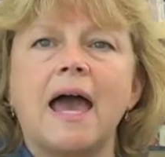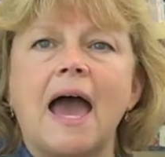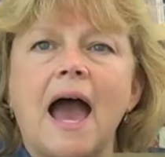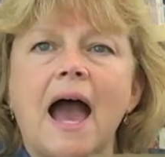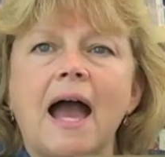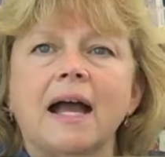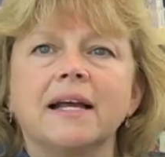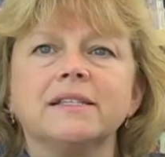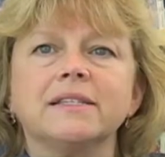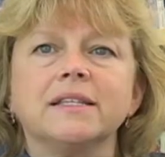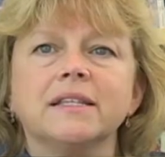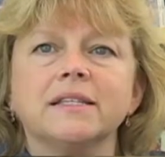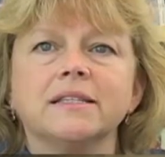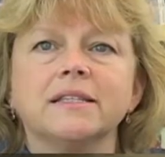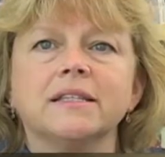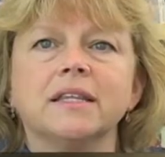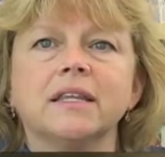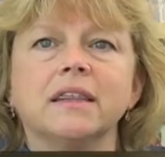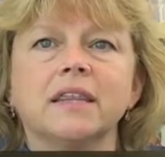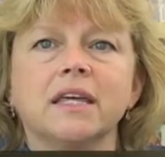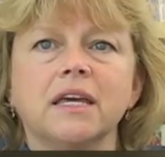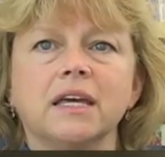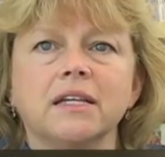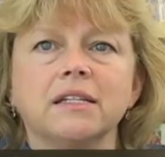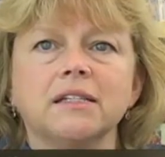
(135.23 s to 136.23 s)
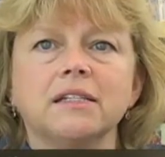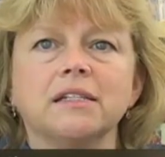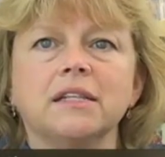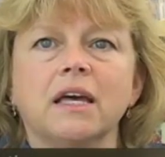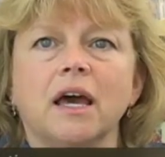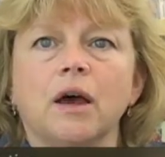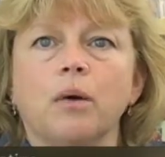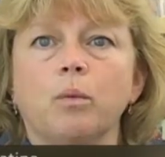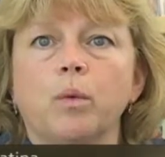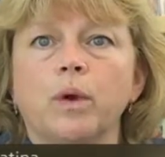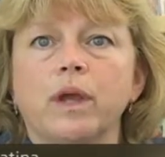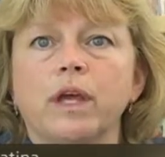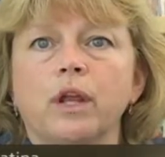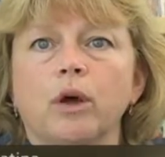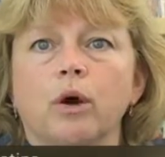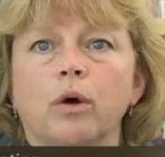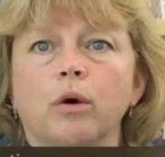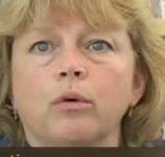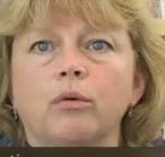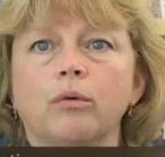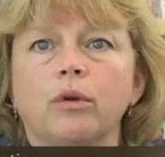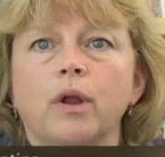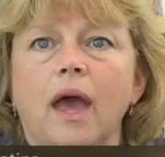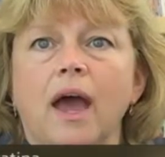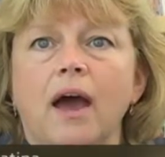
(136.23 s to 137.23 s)
access to things that we
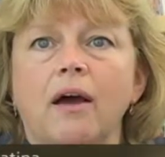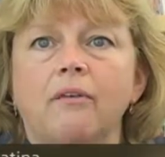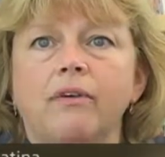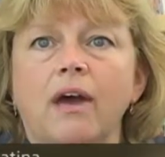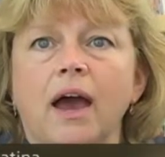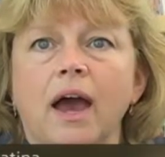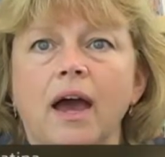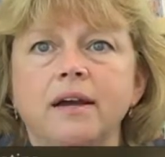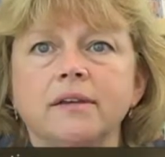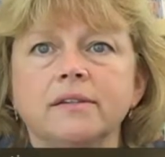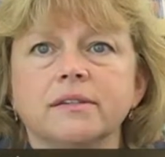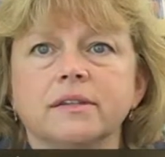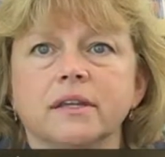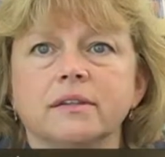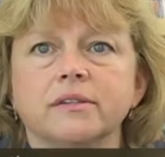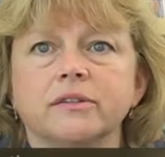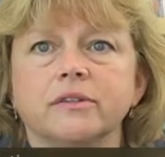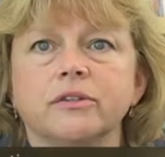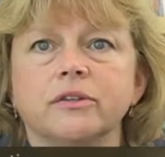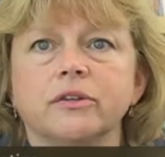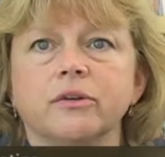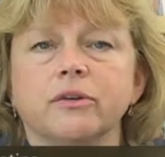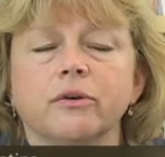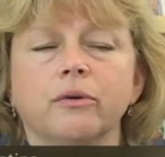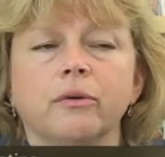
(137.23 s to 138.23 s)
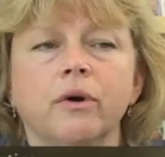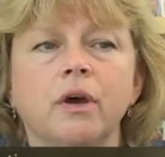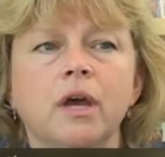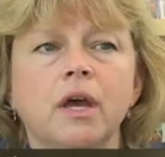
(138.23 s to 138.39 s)
don't have access to.